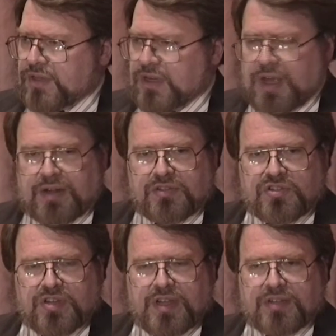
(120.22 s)
the United
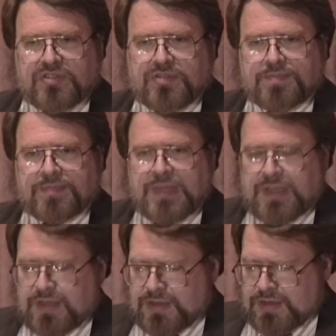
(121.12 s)
States.
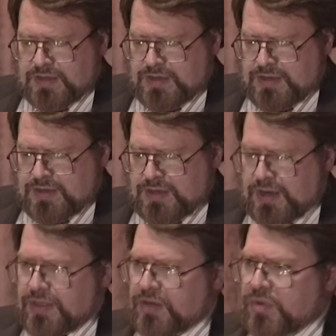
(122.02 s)

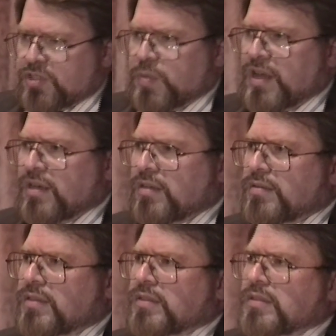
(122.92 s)
And I then responded,
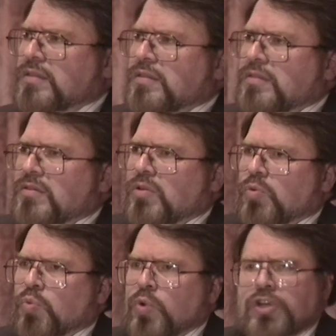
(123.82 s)

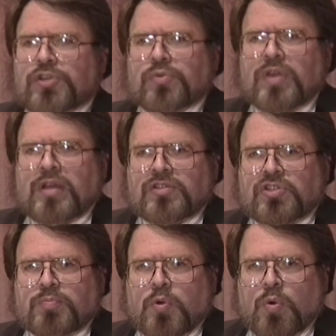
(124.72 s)
would you then
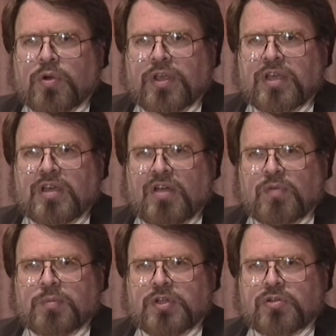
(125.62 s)
support a
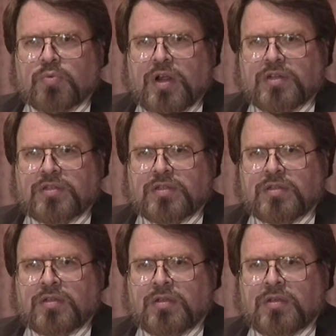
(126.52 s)

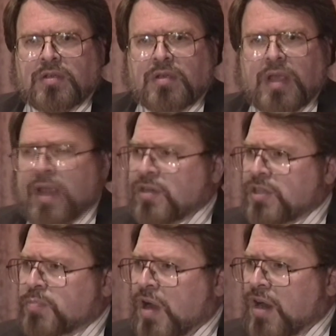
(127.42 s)
government-directed
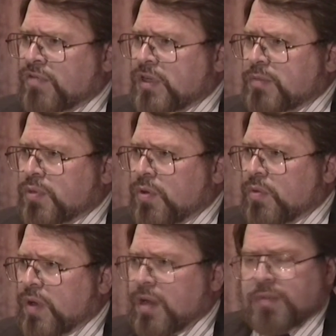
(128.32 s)
anti-poverty
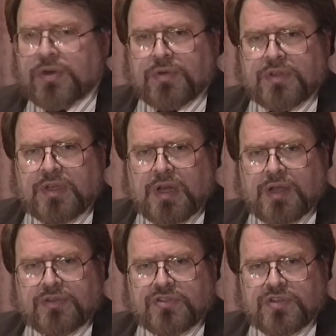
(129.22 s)
program here in the
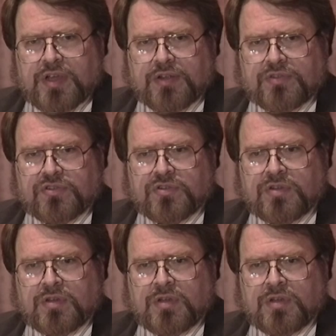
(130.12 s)
United States,